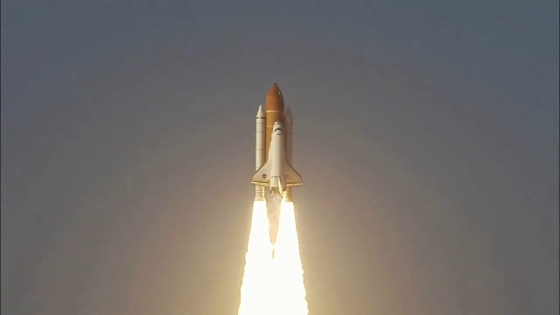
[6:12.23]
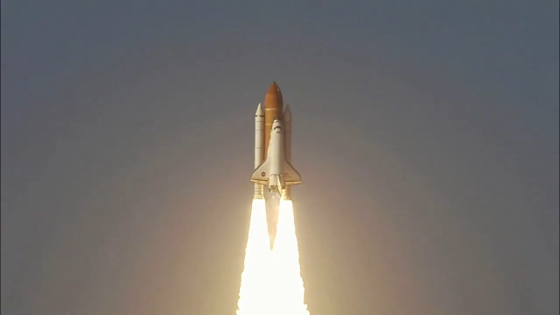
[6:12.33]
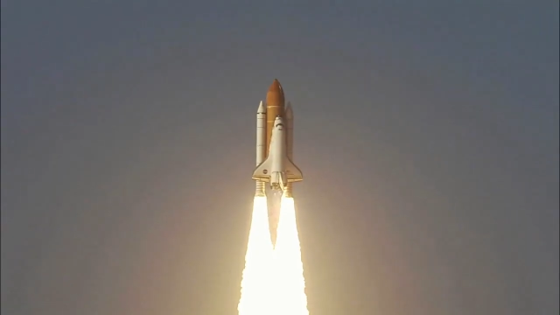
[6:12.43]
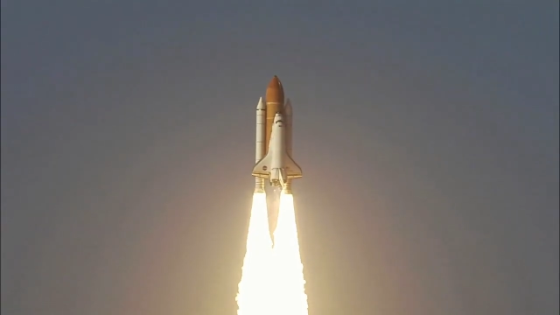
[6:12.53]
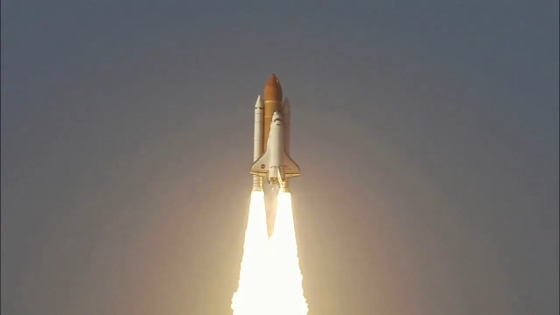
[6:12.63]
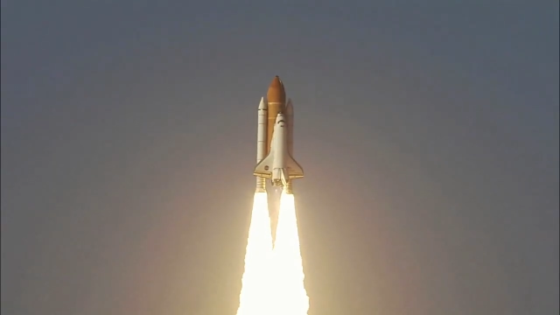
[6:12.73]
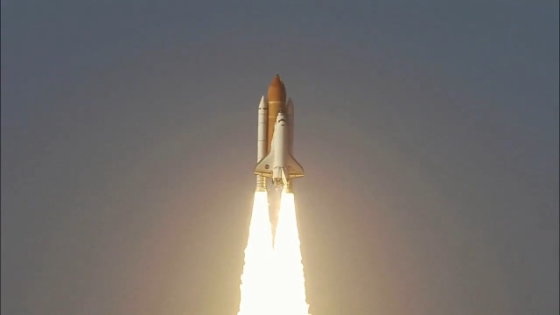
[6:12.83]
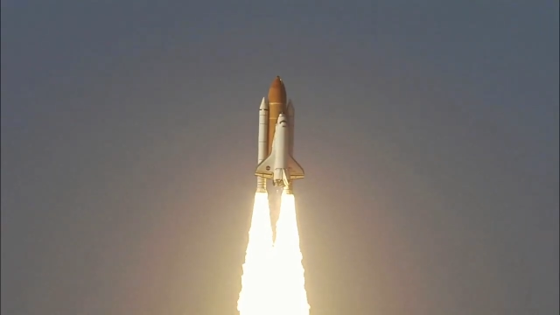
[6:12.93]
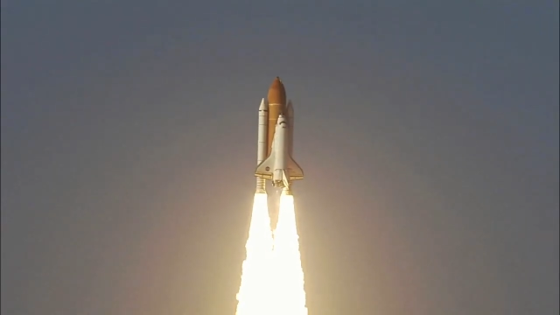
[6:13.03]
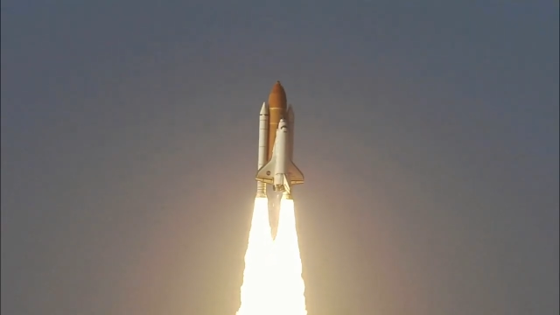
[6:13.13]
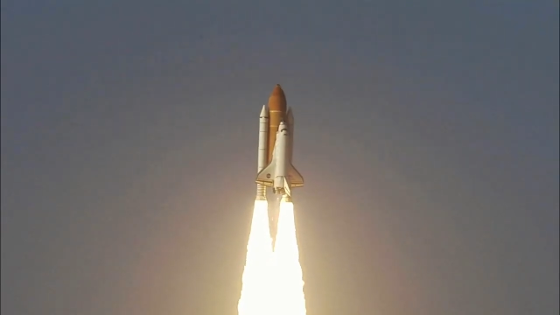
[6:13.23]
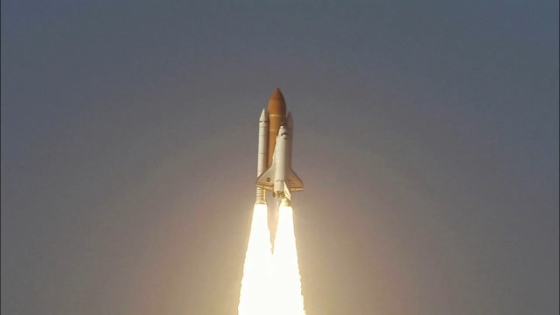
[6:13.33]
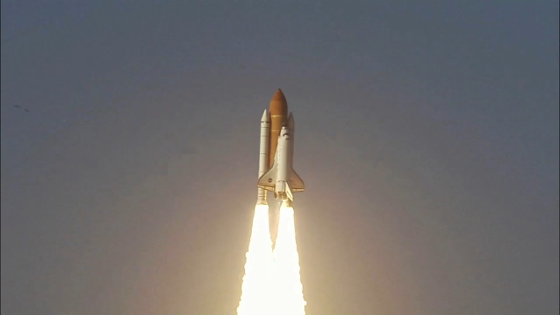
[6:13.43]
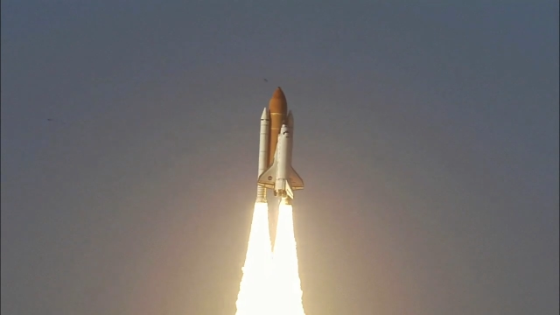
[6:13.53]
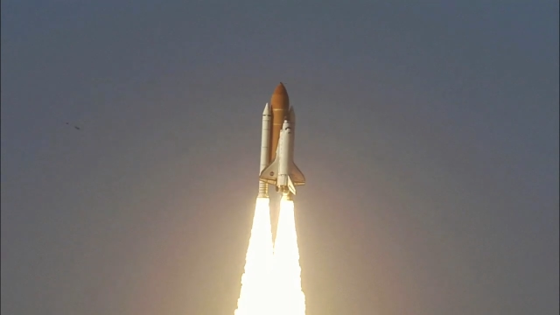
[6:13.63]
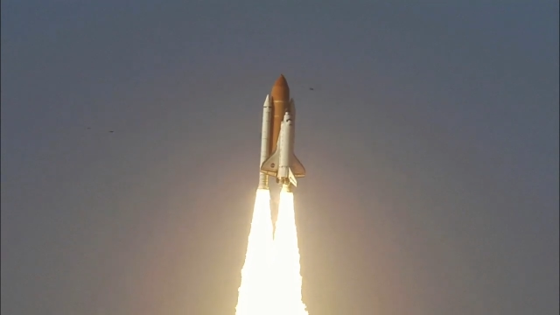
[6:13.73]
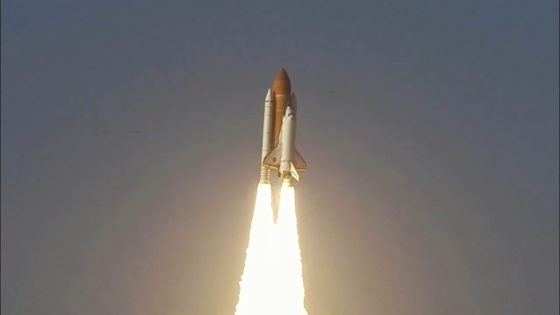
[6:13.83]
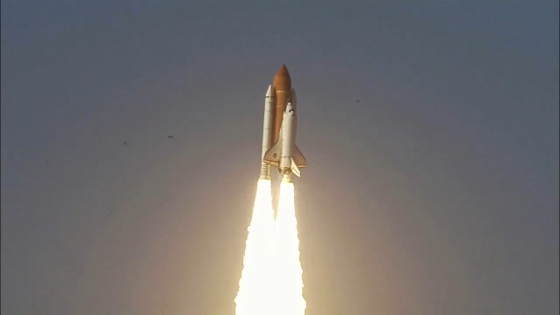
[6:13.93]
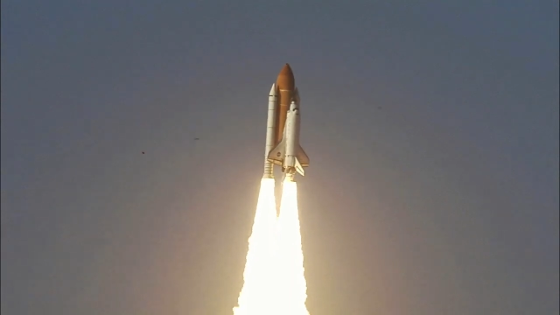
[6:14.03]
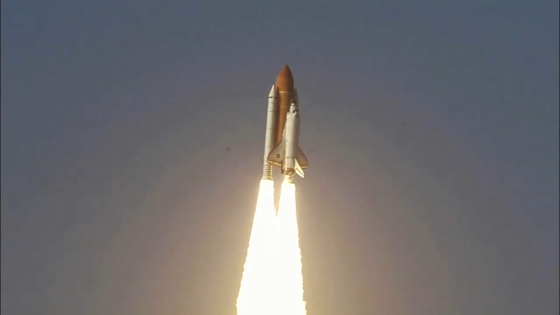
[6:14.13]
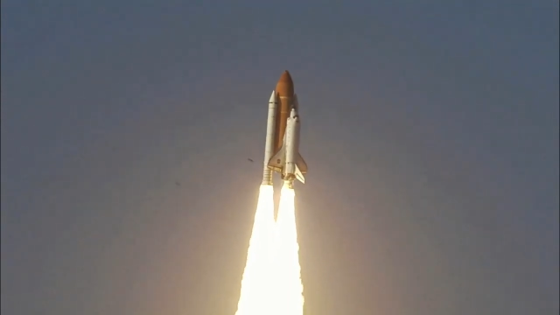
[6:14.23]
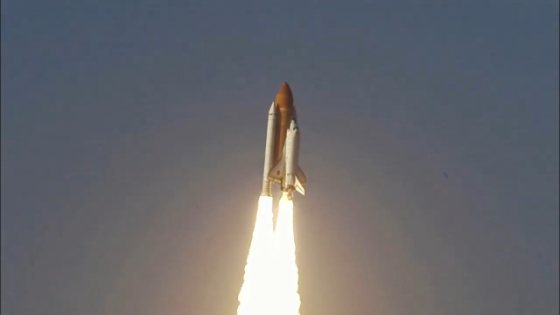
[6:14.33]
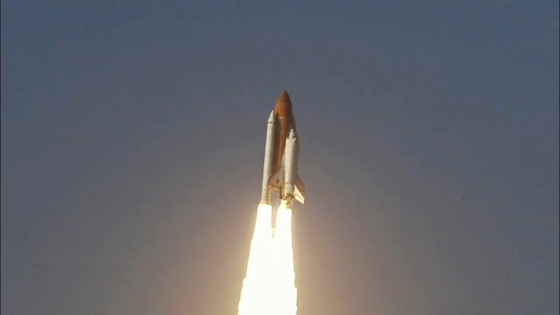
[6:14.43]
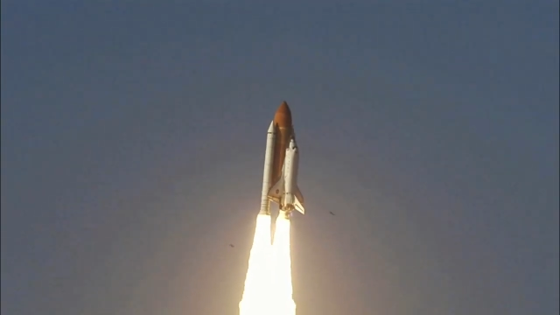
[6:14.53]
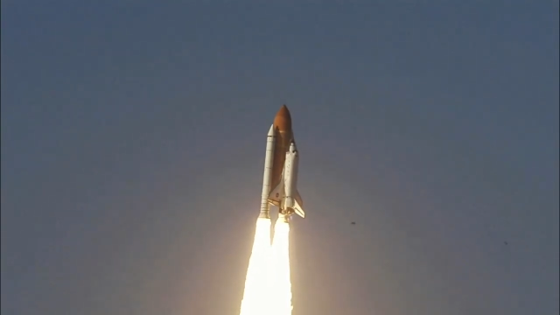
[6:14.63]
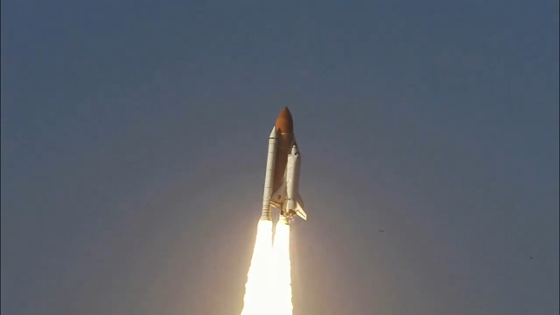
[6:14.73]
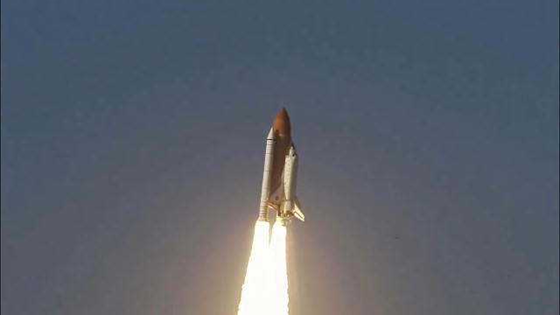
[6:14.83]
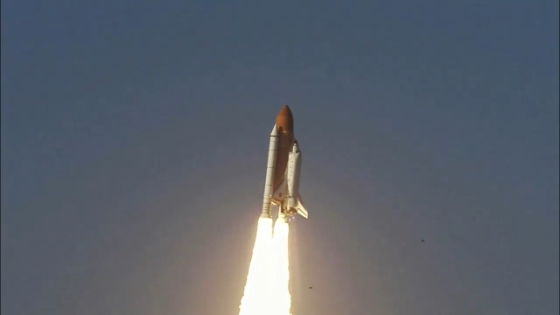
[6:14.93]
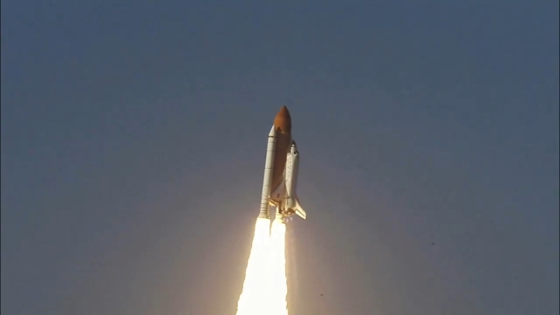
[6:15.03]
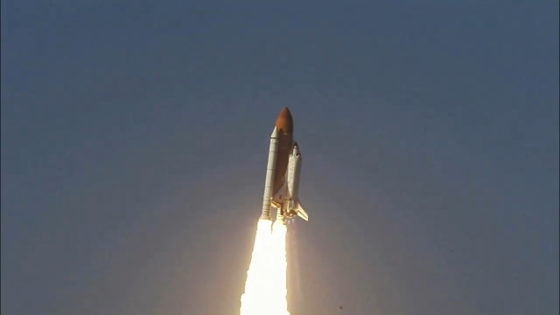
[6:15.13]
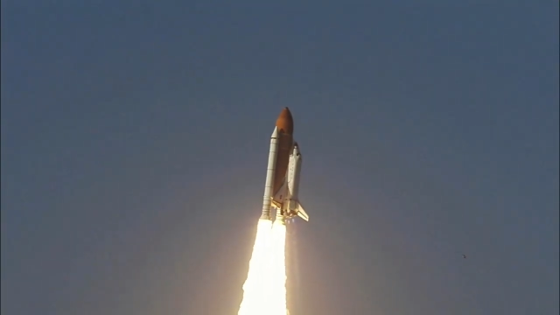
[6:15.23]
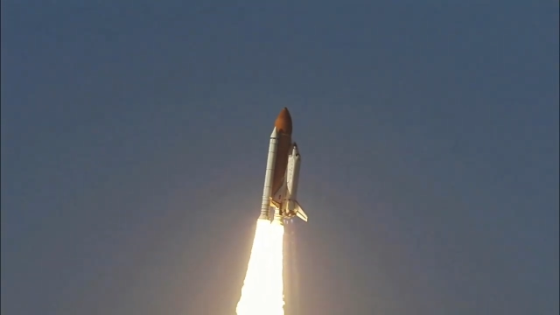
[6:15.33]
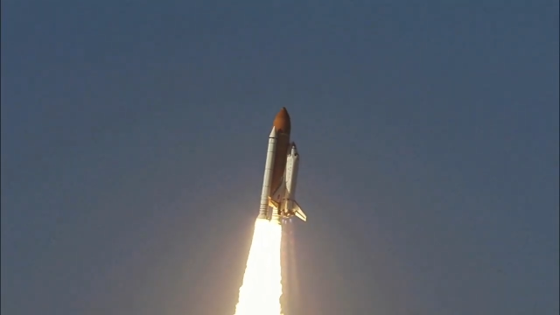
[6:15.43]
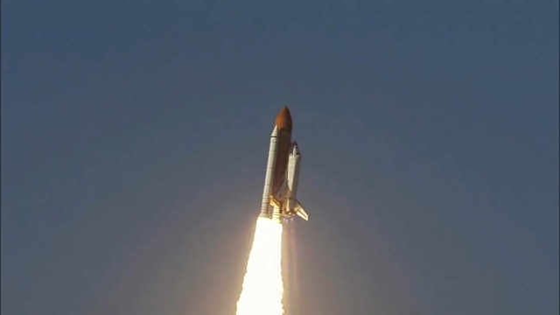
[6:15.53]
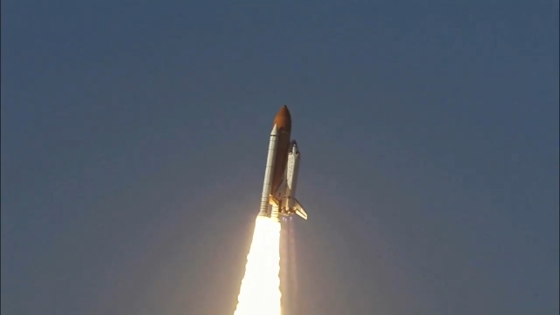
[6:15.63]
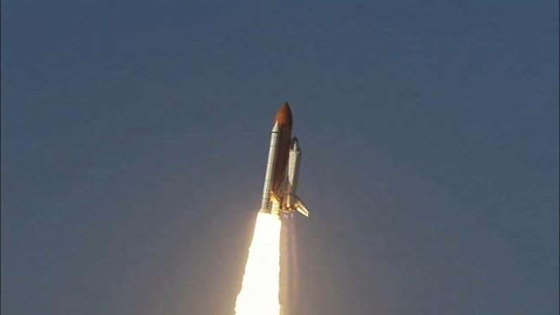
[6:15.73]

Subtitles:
[unreadable: no face in view]